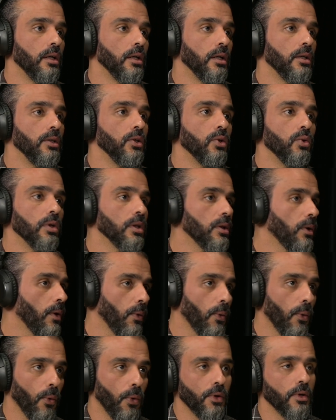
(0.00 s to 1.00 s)
You will
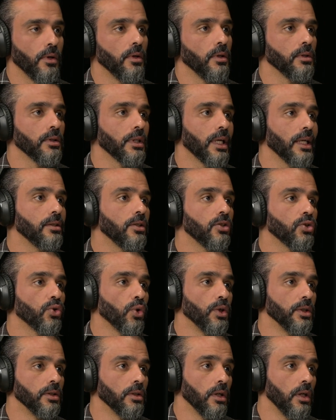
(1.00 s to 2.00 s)
get
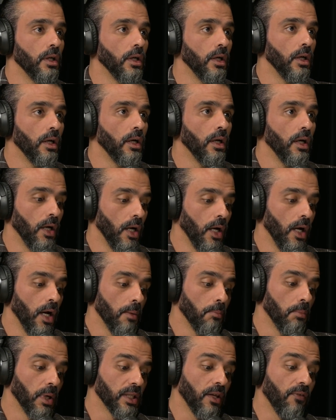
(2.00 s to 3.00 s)
destroyed.
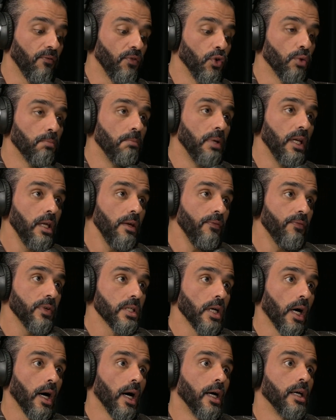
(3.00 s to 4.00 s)
But if your belief is
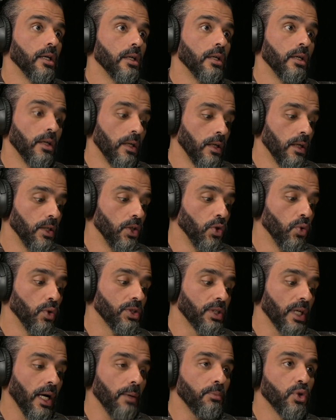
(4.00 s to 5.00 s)
high, you will
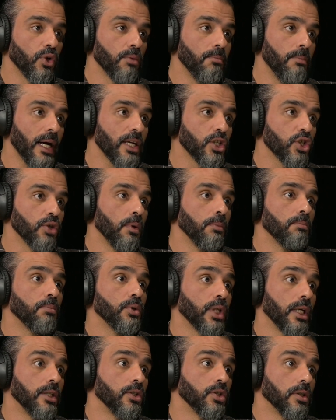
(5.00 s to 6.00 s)
tap your maximum
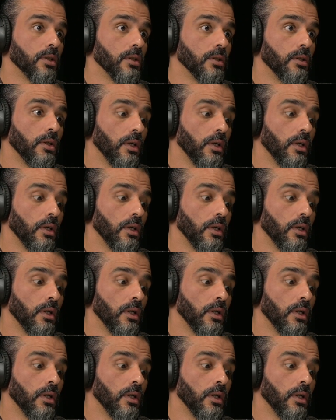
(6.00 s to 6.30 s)
potential.